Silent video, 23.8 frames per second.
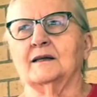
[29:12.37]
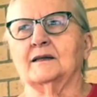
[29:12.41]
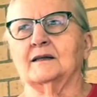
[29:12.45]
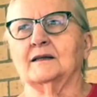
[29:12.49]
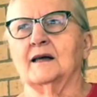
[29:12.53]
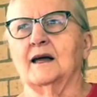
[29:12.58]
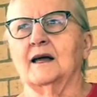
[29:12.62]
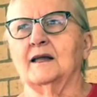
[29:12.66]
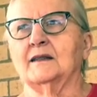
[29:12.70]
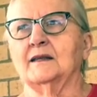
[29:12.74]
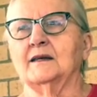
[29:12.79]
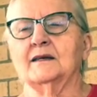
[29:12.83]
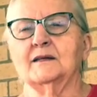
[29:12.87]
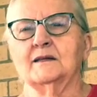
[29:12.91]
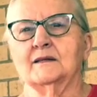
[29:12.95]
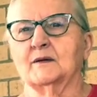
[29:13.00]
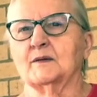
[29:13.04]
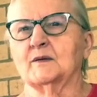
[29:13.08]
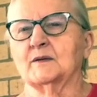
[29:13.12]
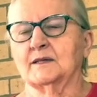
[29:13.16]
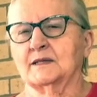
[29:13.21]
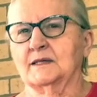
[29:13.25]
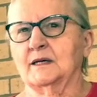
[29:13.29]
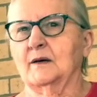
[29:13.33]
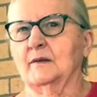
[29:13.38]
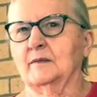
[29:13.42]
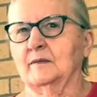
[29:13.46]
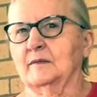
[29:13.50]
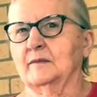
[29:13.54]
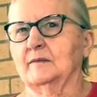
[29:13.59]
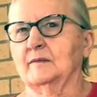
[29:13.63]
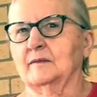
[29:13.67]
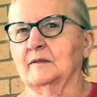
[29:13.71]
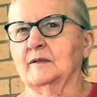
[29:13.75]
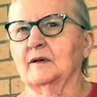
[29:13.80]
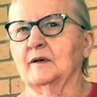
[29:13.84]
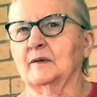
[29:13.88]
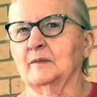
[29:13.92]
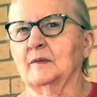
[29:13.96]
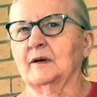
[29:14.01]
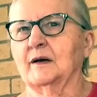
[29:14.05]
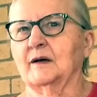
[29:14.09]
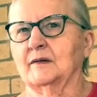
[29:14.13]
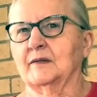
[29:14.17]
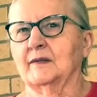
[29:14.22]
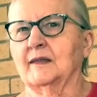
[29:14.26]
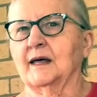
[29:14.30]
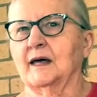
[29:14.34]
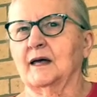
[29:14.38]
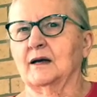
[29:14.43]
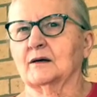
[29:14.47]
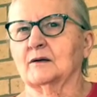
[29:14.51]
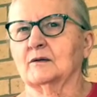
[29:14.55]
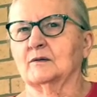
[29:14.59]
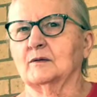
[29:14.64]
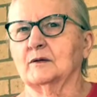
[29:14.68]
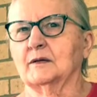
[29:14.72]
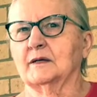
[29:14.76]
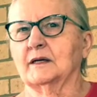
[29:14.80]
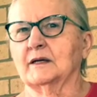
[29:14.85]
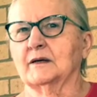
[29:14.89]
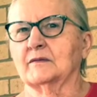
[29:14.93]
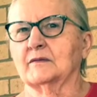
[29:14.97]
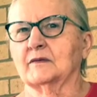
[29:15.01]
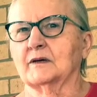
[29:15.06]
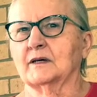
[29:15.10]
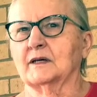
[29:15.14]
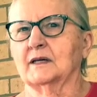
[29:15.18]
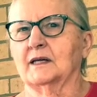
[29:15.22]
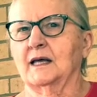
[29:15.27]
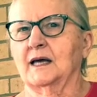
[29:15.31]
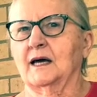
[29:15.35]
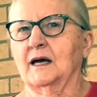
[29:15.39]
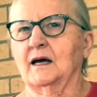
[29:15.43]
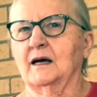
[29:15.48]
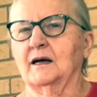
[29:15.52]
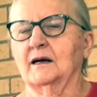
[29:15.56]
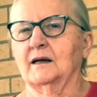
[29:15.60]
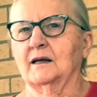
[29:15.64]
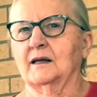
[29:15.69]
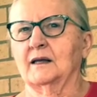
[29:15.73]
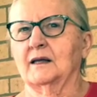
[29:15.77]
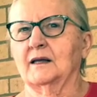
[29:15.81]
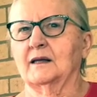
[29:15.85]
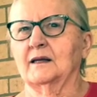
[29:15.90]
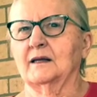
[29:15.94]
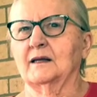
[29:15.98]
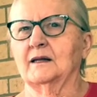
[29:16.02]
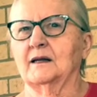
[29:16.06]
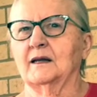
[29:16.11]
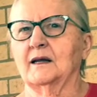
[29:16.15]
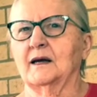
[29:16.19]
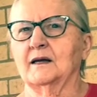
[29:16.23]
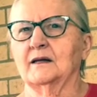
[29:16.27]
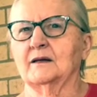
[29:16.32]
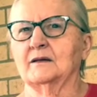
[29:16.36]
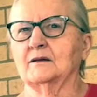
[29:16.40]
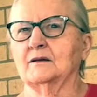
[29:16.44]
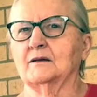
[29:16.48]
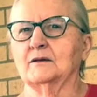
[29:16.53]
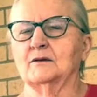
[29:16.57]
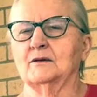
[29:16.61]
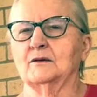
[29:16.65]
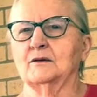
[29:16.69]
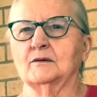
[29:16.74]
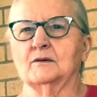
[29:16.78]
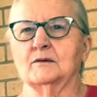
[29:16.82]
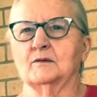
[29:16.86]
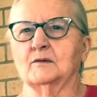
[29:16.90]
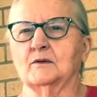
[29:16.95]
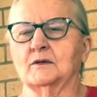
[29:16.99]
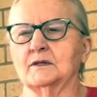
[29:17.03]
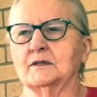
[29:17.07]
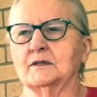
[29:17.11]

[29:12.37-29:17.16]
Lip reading: I think there was something about that or whatever. Yeah. And I didn't know what